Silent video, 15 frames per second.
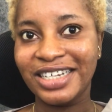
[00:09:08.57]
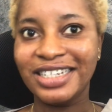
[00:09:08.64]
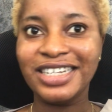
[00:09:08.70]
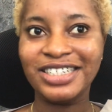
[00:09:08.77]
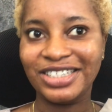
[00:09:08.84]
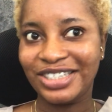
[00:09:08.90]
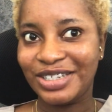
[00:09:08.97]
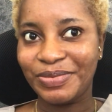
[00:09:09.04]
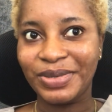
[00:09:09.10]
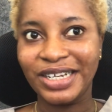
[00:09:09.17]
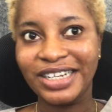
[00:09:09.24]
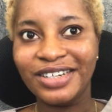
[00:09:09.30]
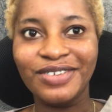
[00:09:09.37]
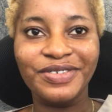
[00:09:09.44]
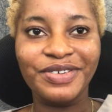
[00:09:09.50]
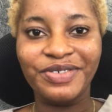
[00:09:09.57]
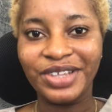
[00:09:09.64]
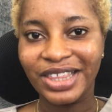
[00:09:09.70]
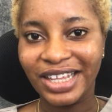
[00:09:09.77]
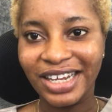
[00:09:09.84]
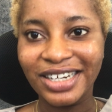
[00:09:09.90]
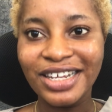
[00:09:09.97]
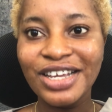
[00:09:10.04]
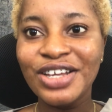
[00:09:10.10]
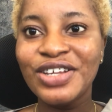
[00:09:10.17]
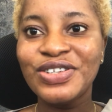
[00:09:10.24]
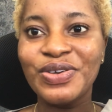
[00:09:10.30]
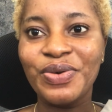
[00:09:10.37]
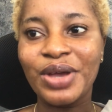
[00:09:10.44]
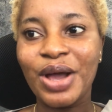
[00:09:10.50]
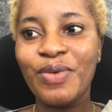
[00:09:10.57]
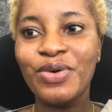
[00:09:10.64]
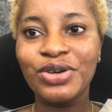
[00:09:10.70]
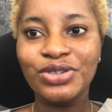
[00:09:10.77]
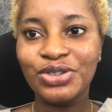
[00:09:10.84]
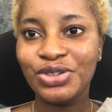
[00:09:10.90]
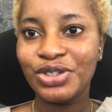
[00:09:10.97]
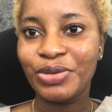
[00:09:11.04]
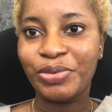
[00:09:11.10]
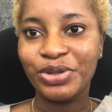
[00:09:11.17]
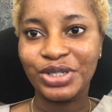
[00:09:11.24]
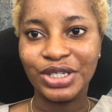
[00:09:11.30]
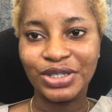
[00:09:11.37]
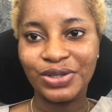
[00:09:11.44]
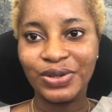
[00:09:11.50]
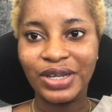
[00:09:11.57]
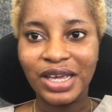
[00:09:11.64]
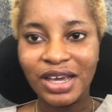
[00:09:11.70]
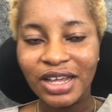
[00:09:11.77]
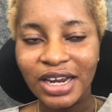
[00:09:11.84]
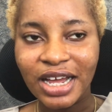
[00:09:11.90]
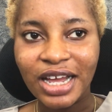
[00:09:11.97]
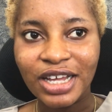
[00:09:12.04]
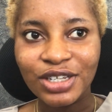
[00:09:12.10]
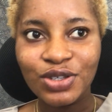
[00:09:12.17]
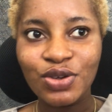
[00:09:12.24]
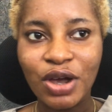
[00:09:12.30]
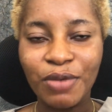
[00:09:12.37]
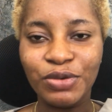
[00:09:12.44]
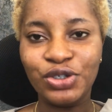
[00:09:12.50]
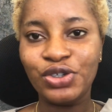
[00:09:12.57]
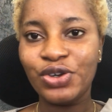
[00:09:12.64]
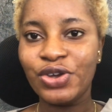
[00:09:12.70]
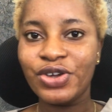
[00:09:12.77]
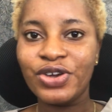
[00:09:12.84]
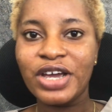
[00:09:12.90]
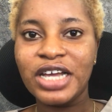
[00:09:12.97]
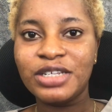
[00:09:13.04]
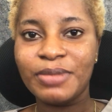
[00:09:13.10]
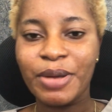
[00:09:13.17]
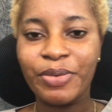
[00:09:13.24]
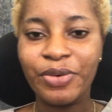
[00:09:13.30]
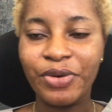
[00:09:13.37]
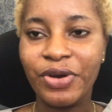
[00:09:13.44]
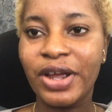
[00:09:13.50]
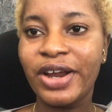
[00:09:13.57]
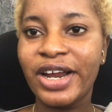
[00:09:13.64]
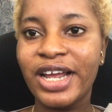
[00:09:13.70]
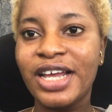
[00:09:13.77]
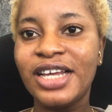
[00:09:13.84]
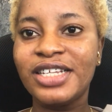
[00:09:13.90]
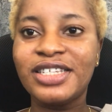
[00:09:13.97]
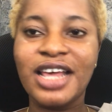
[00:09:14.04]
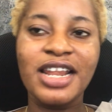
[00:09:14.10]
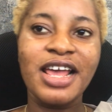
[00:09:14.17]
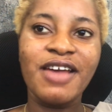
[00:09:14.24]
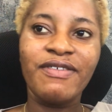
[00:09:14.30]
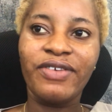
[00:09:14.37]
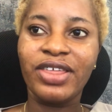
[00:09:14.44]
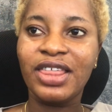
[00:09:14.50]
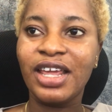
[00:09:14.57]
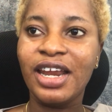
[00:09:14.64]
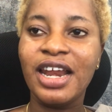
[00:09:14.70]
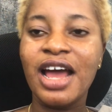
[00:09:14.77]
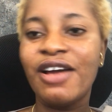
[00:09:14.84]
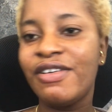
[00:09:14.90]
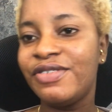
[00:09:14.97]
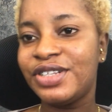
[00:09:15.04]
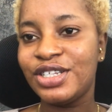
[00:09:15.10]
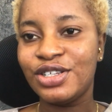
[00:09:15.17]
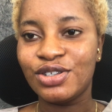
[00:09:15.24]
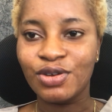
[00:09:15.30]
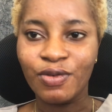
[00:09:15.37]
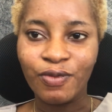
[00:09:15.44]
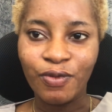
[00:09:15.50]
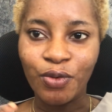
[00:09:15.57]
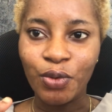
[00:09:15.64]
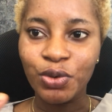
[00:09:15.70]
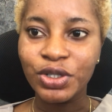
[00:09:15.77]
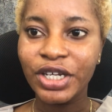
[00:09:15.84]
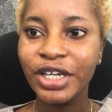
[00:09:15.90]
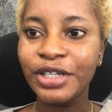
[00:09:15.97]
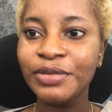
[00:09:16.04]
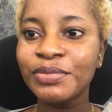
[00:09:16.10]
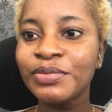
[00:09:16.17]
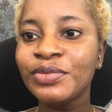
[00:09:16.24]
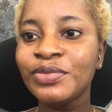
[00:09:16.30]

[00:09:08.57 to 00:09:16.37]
That's just the beginning of everything. So we can walk through the process together. So I'll be showing you guys my progress and everything, how everything is unfolding.